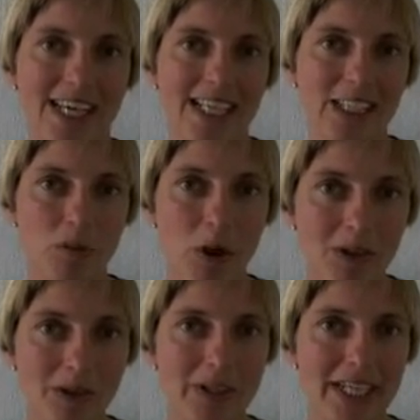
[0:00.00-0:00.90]
is
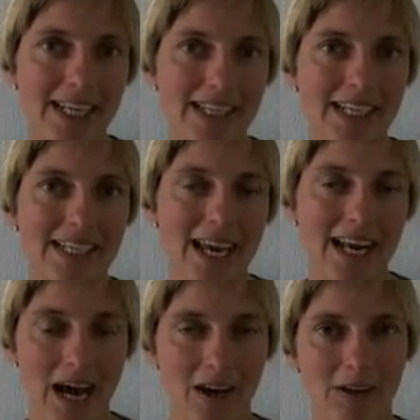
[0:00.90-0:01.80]
what we can get
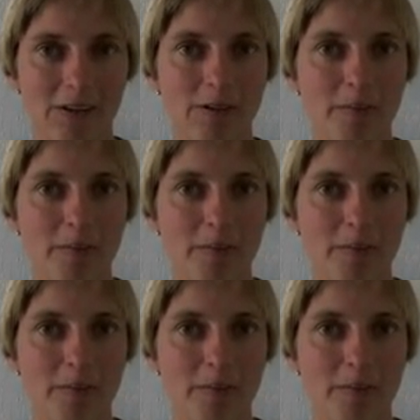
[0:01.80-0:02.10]
out of